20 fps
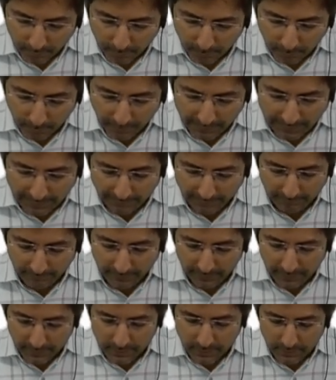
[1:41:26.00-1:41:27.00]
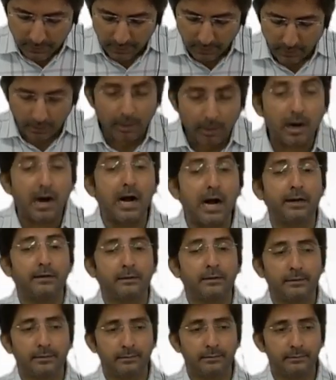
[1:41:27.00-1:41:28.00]
Prime Minister
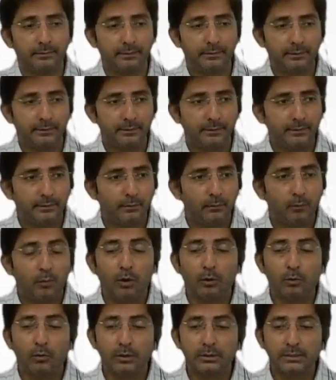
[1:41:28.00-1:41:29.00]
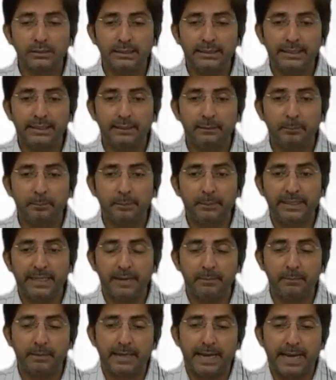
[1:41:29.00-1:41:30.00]
can't. What was C?
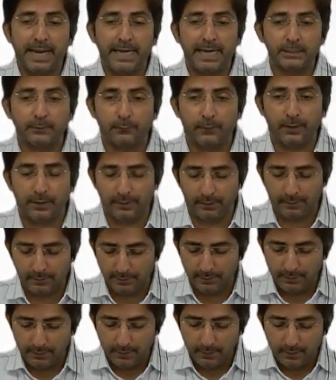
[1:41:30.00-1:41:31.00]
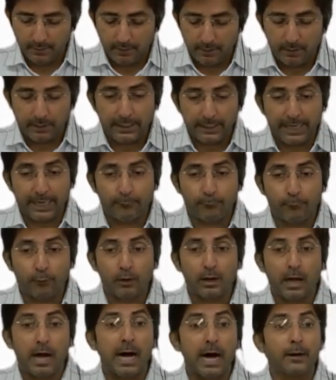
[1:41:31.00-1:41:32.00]
PM Cares Fund. A for
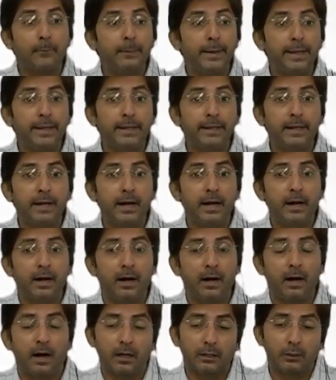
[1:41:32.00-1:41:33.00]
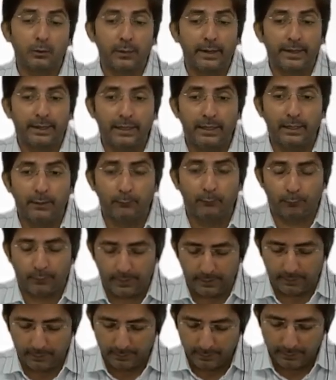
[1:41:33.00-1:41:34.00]
Armenia Earthquake Relief
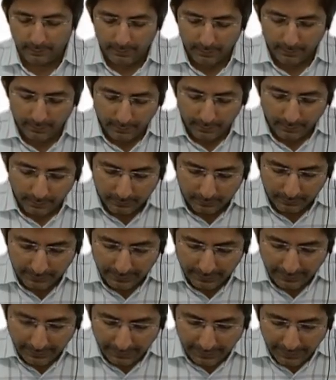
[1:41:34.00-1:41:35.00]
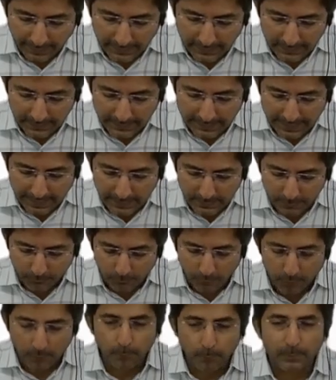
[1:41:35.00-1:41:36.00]
Fund. Then N stands
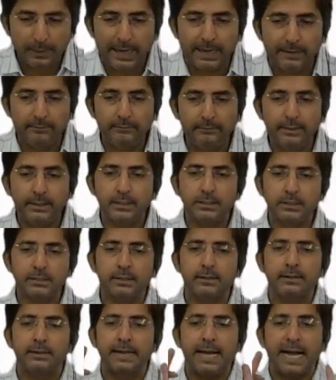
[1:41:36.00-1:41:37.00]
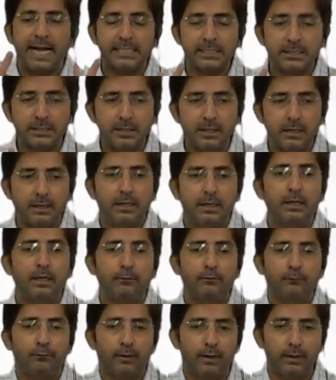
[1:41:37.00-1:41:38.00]
for Prime Minister National
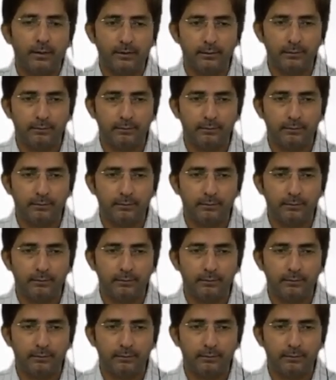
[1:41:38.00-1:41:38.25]
Relief Fund.